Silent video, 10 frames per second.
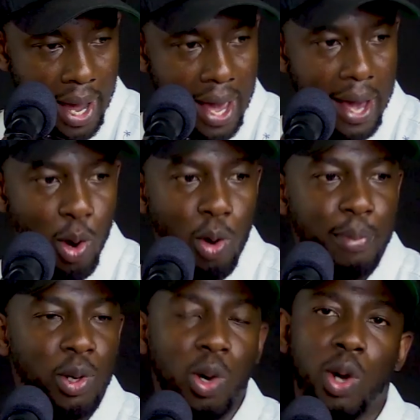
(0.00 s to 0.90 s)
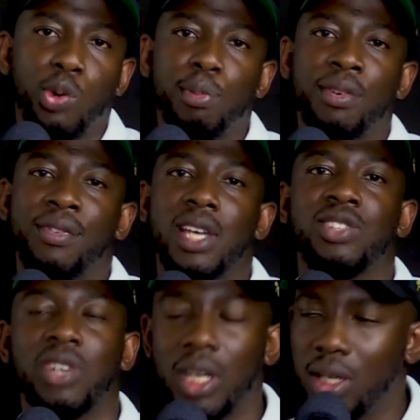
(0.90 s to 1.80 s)
I hope no one will be
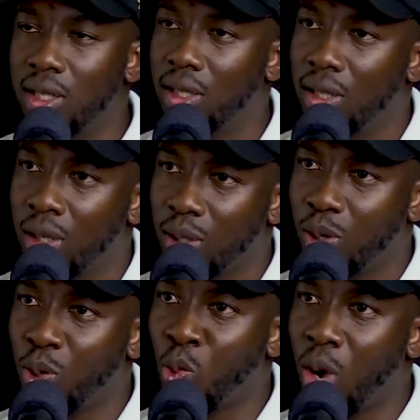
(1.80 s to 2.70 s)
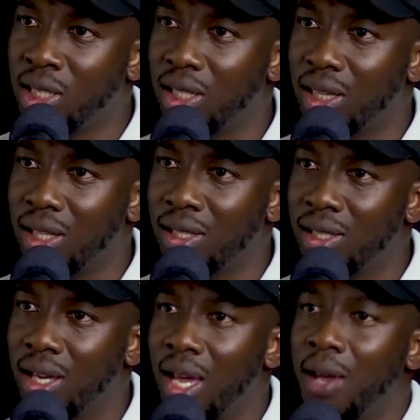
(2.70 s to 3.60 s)
frustrated, you know, watching this.